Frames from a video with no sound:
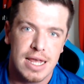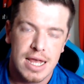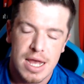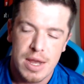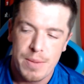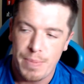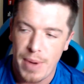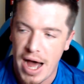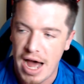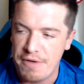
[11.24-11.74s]

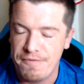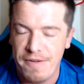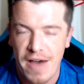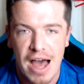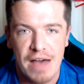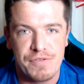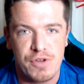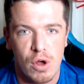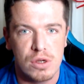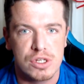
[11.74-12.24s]
by
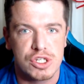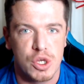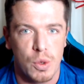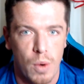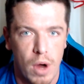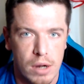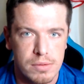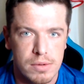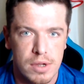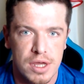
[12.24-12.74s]
five goals to
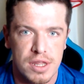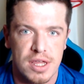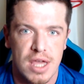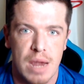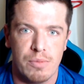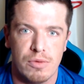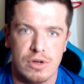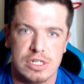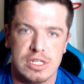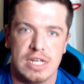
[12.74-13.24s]
one at the
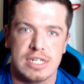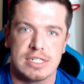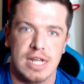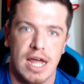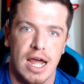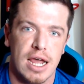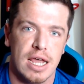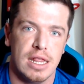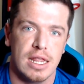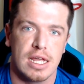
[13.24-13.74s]
Emirates last
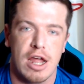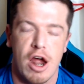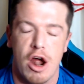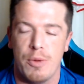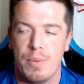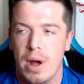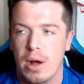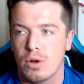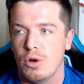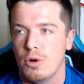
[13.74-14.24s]
night in the
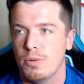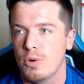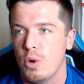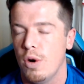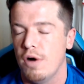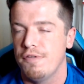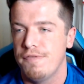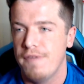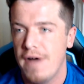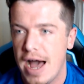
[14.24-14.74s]
Carabao Cup
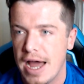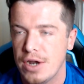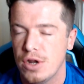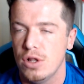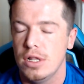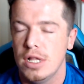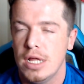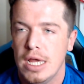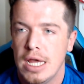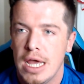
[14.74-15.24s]
quarter
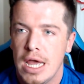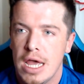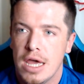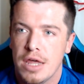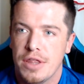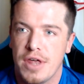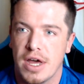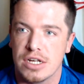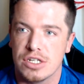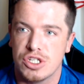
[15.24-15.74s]
final,
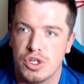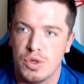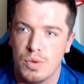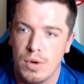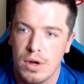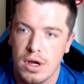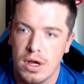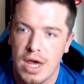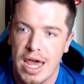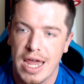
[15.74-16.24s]
thanks to
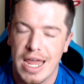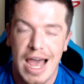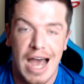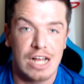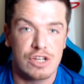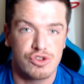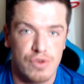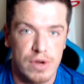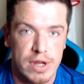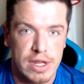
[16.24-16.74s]
uh, a hat
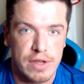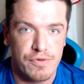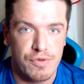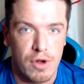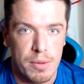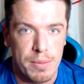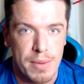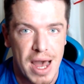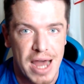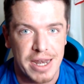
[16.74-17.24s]
trick
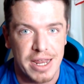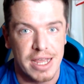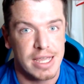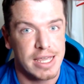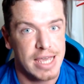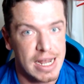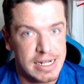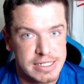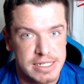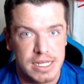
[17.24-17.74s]
from Eddie
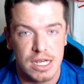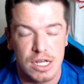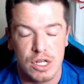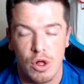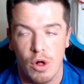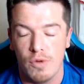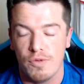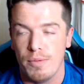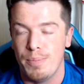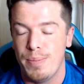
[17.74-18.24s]
Nketiah, a goal
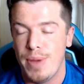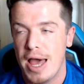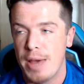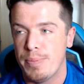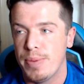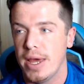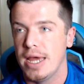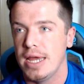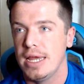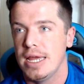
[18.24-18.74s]
from
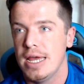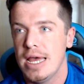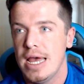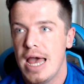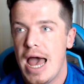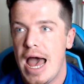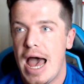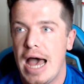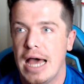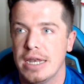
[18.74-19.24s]
Pepe,
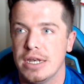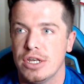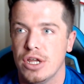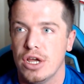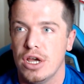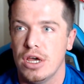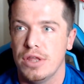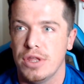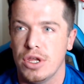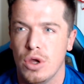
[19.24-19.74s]
and
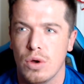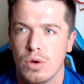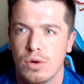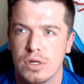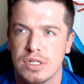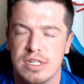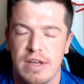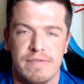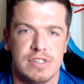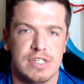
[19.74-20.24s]
uh, the young
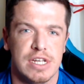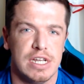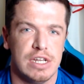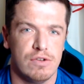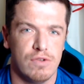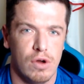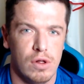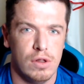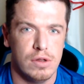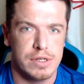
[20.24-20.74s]

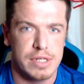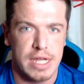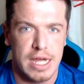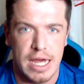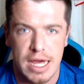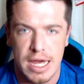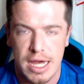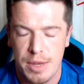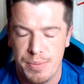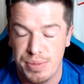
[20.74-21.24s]
17-year-old
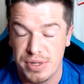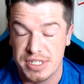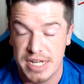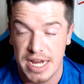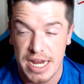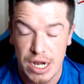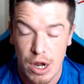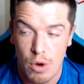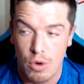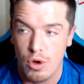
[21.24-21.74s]
uh,
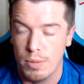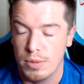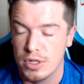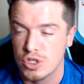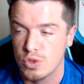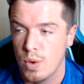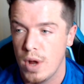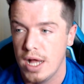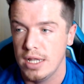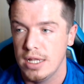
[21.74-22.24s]
Patino come as
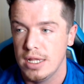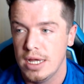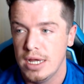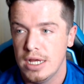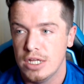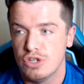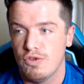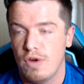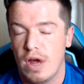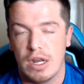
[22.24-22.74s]
well
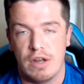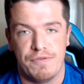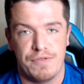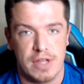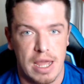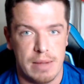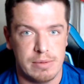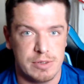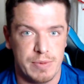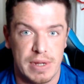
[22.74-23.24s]
to round off the
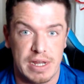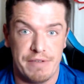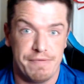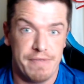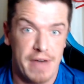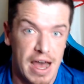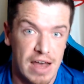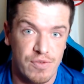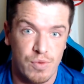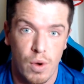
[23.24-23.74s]
game to make it
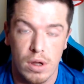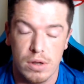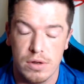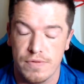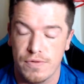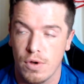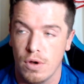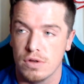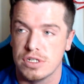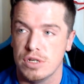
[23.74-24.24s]
5-1. Of
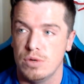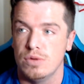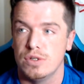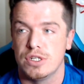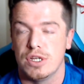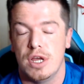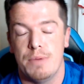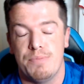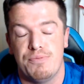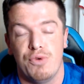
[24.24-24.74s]
course, it was
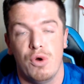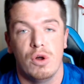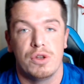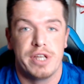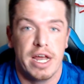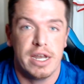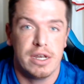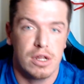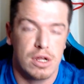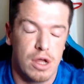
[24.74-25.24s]
uh,
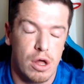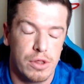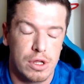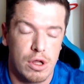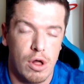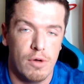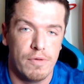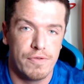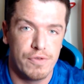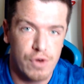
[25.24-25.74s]
Broadhead that got the
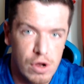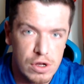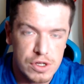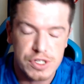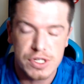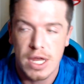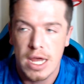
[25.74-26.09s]
goal for us.